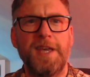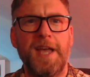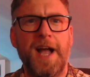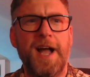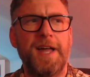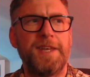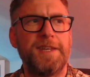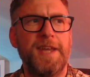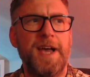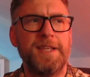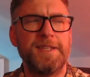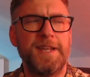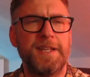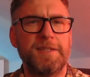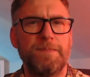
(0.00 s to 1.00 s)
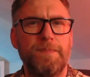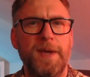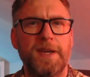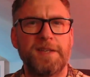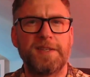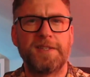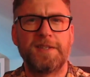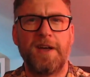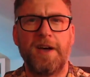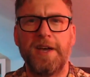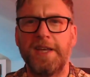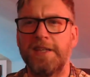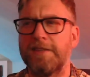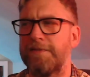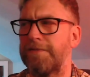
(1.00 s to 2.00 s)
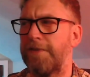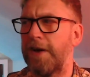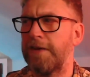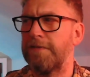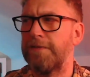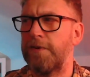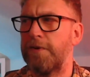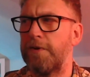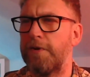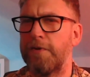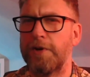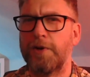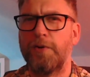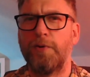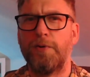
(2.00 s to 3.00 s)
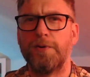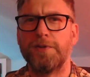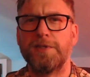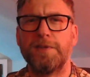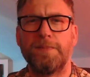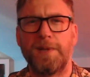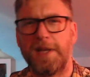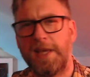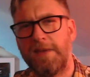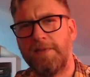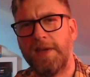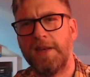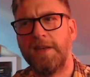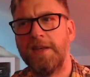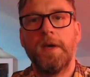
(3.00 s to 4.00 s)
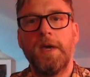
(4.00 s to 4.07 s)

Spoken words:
and hasn't had to pick a side to fight for or a cause to believe in.